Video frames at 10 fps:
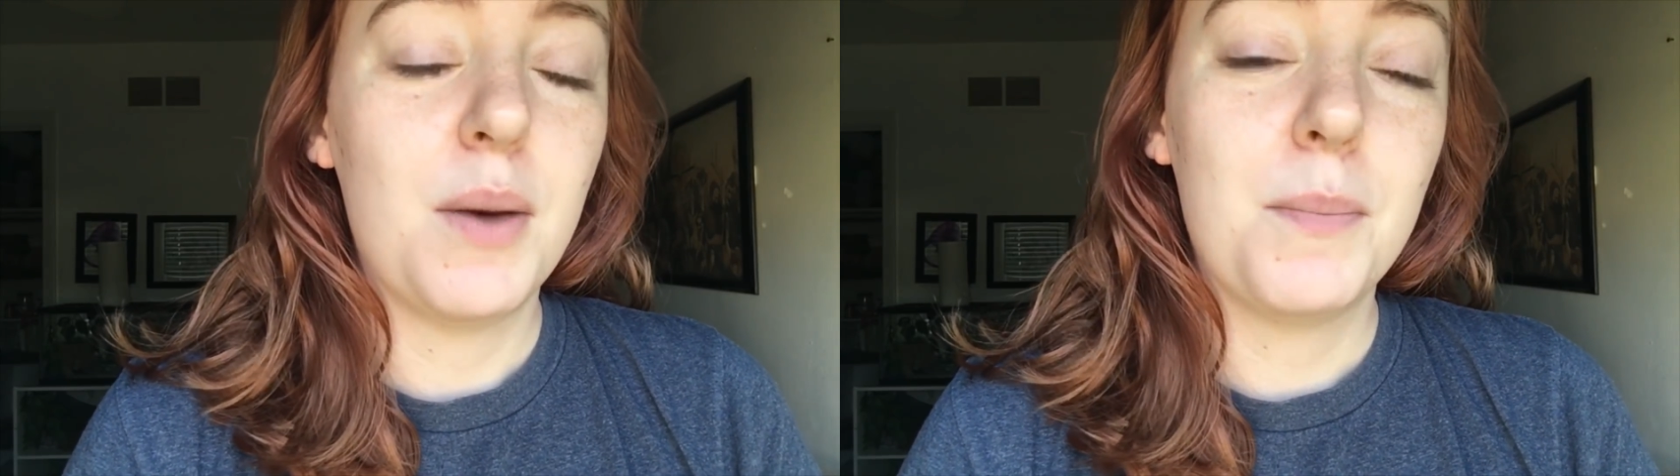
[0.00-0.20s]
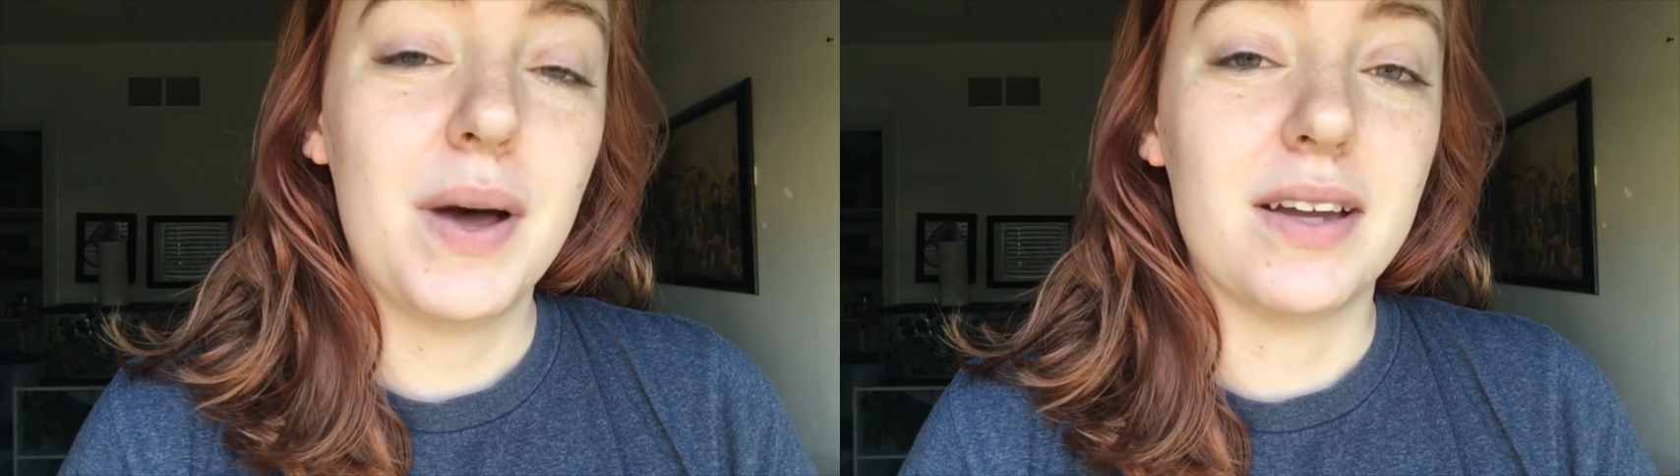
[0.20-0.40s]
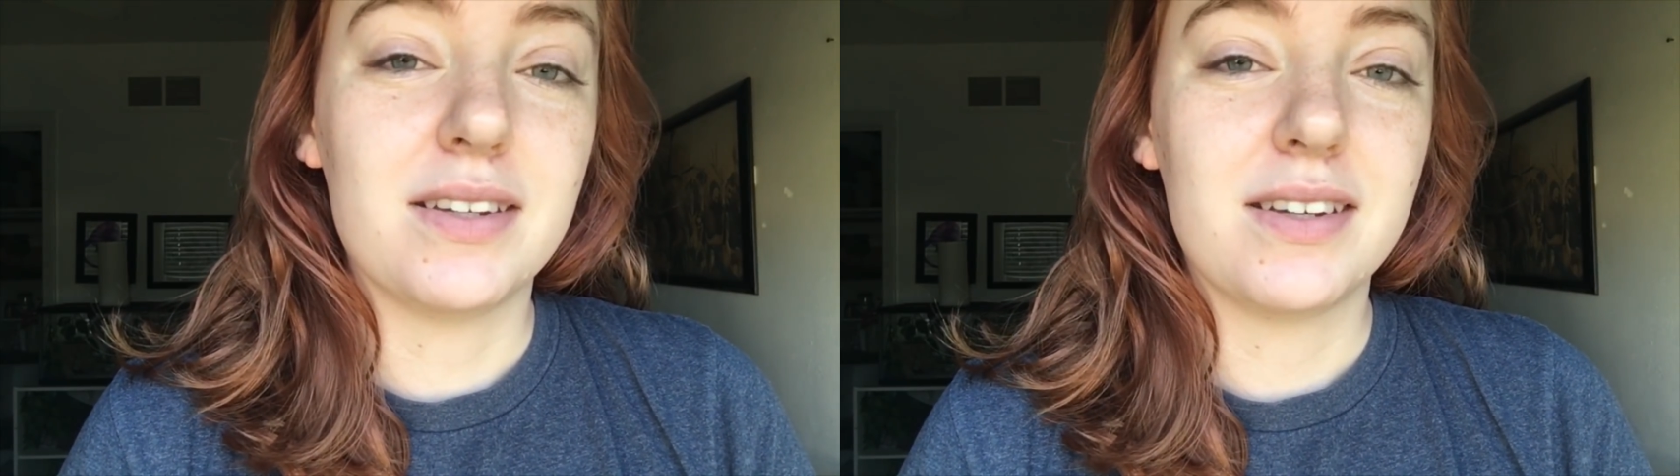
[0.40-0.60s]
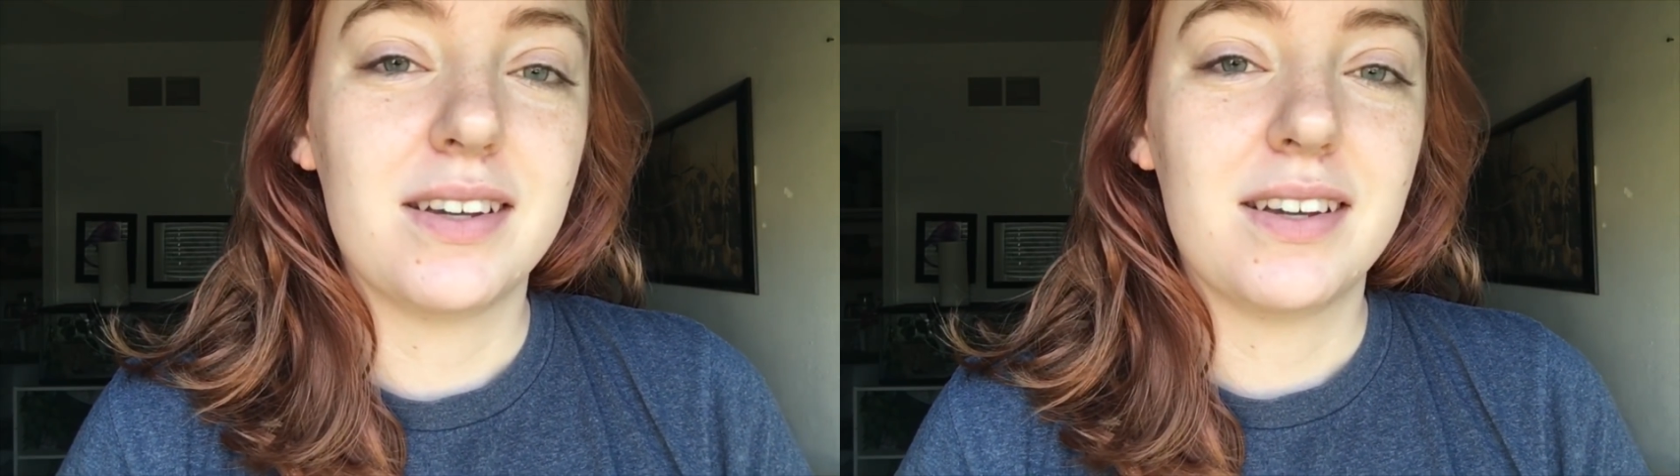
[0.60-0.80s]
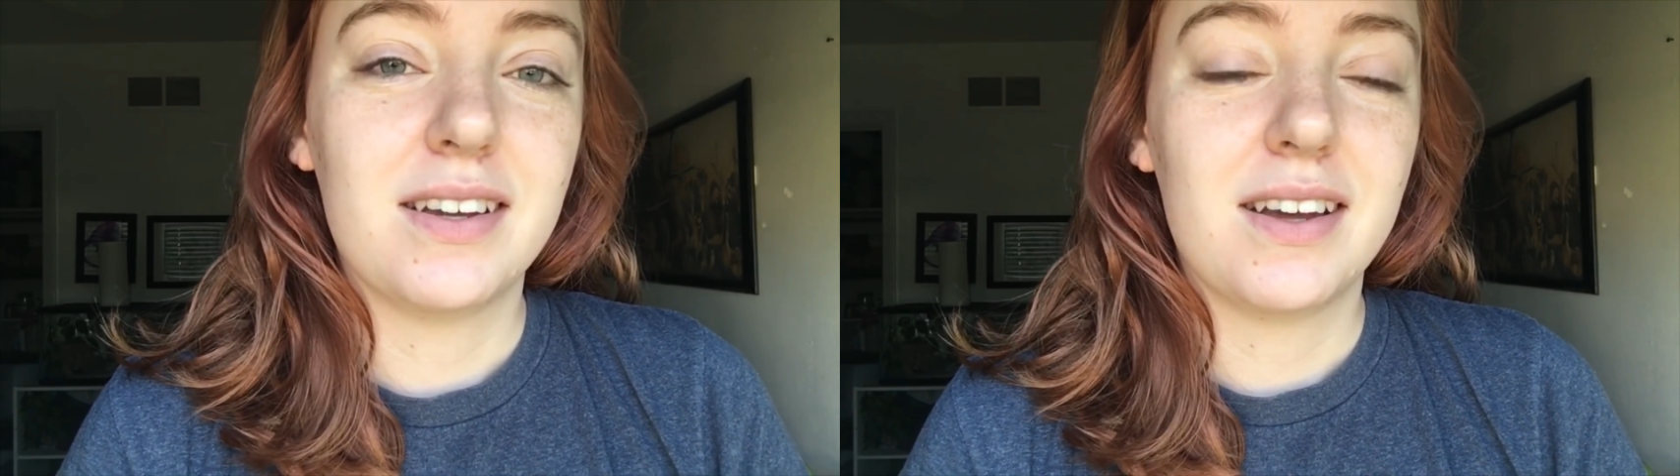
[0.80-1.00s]
But
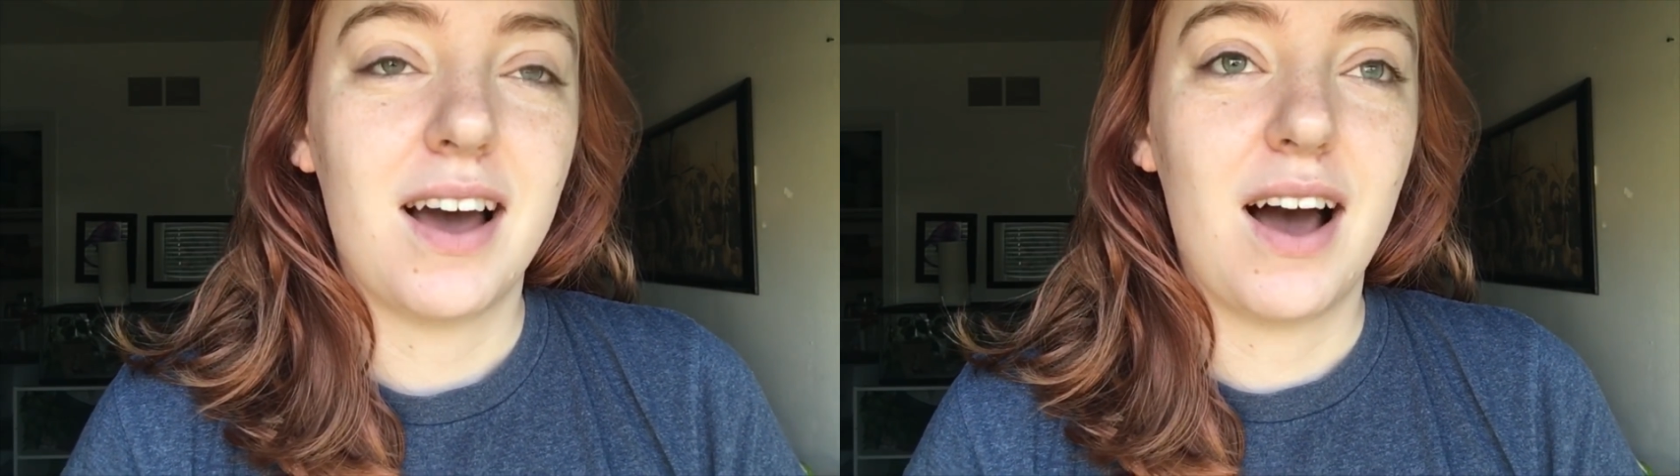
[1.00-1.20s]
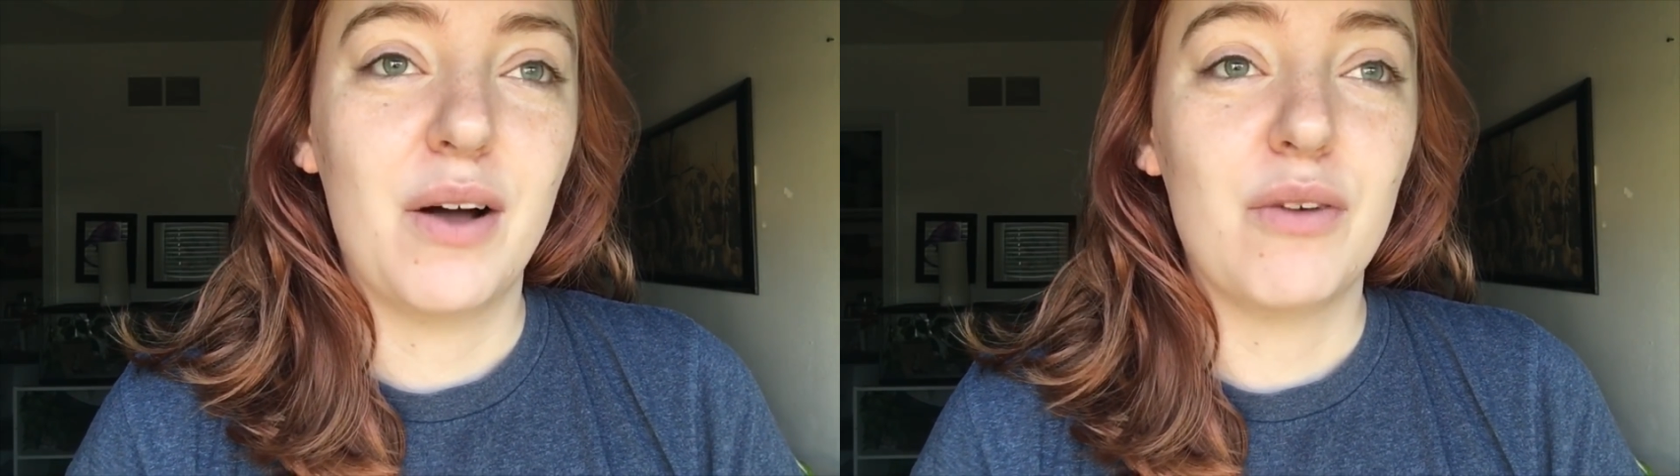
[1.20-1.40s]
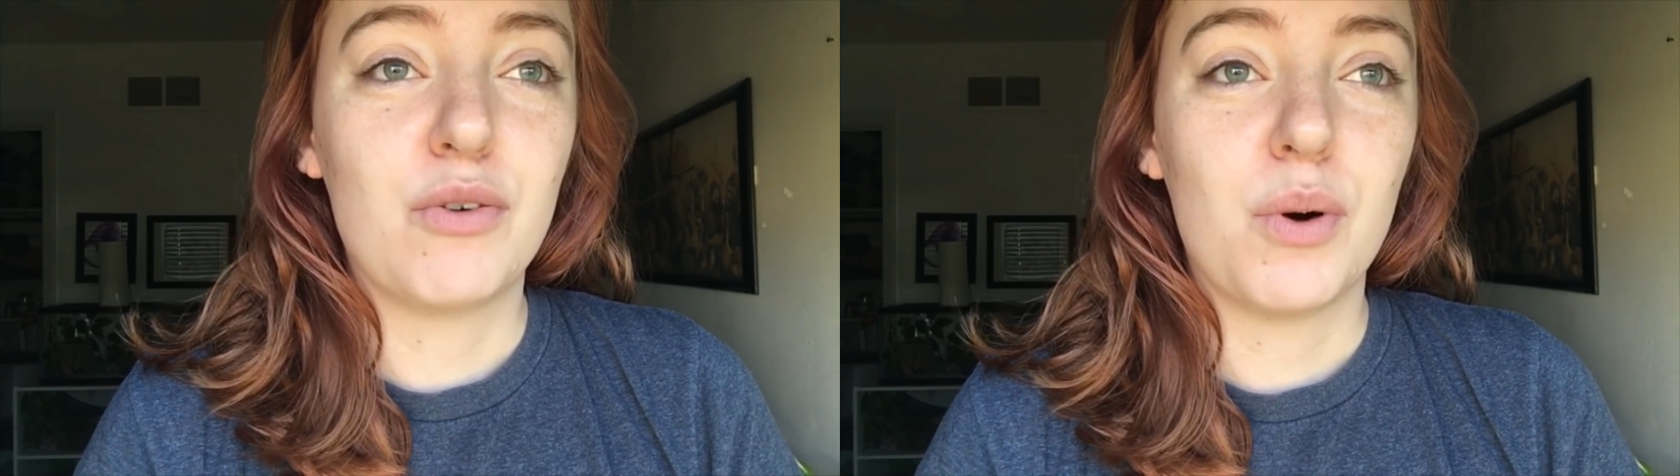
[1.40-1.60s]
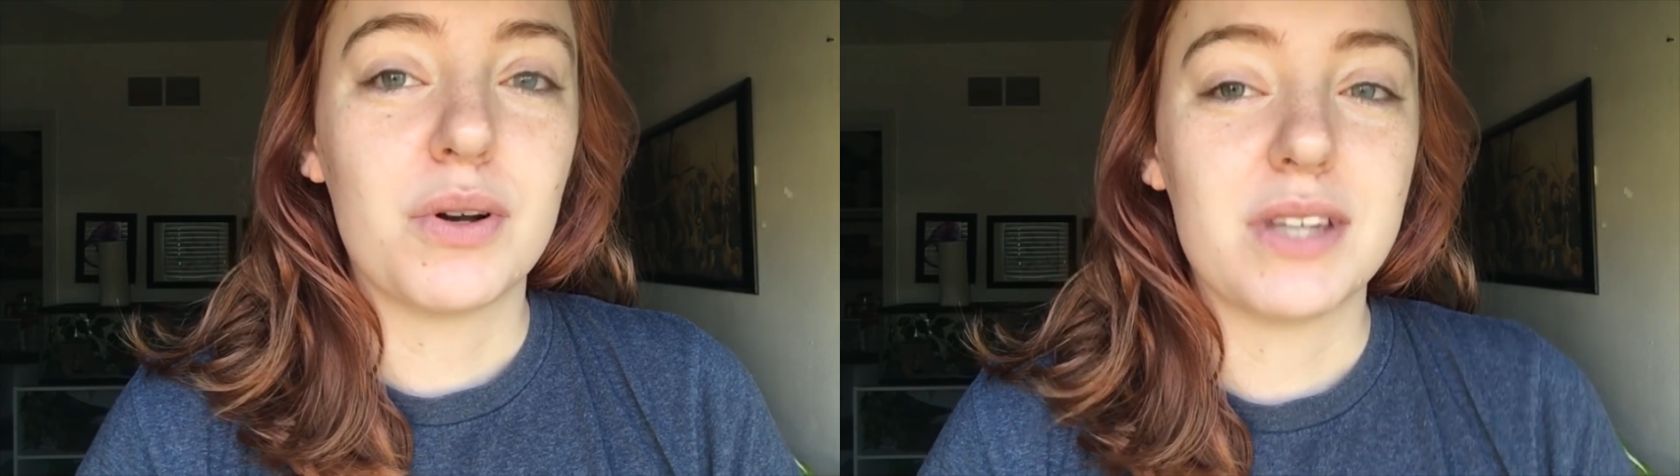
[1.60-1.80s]
I'll of course